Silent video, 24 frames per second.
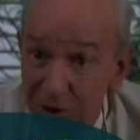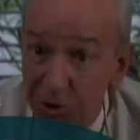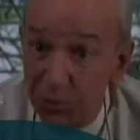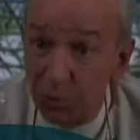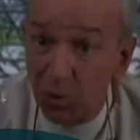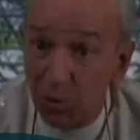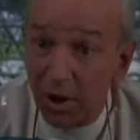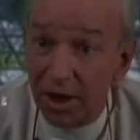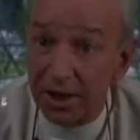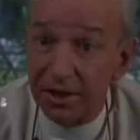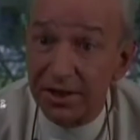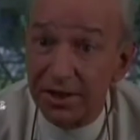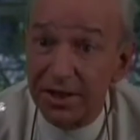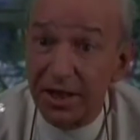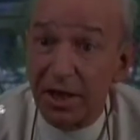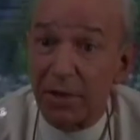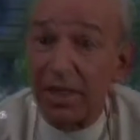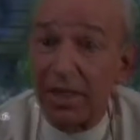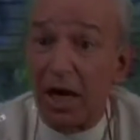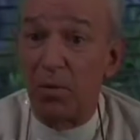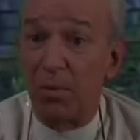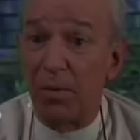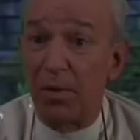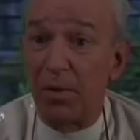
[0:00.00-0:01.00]
you want to tell
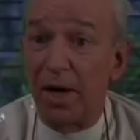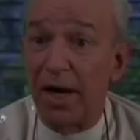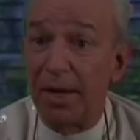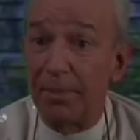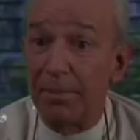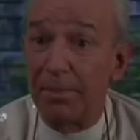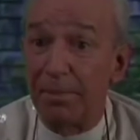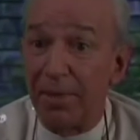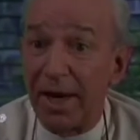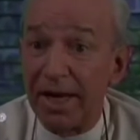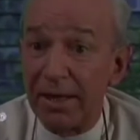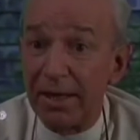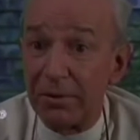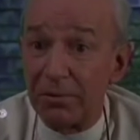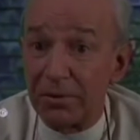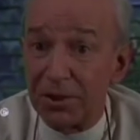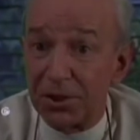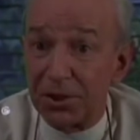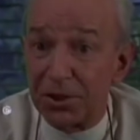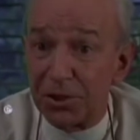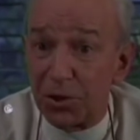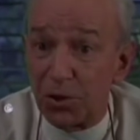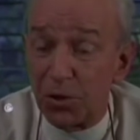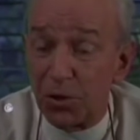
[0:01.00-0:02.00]
me how my
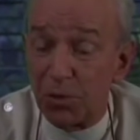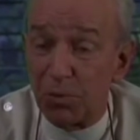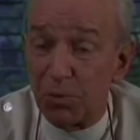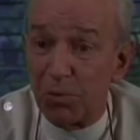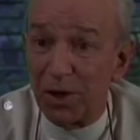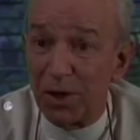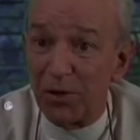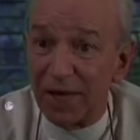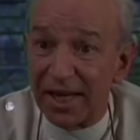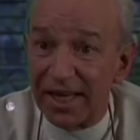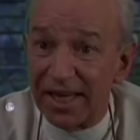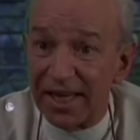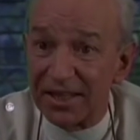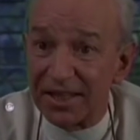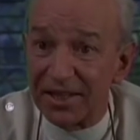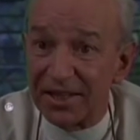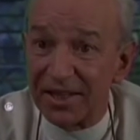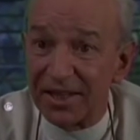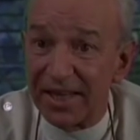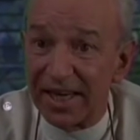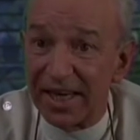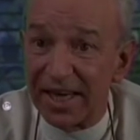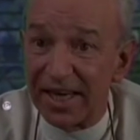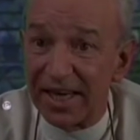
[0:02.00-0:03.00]
microscope went over
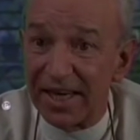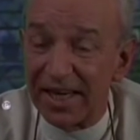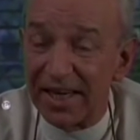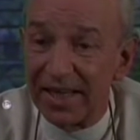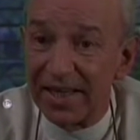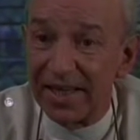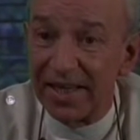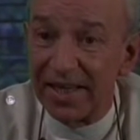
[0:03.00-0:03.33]
last night.